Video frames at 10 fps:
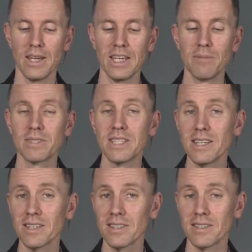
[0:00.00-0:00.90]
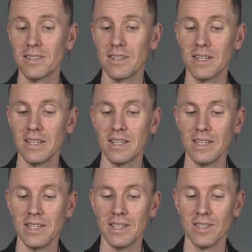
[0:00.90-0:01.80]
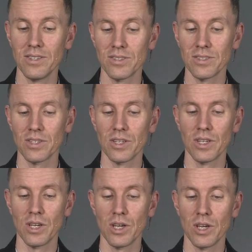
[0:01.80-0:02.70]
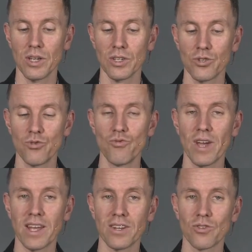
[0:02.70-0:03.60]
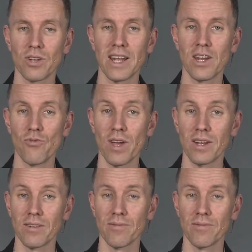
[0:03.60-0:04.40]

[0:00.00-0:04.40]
Himtir is to rain, to let it rain.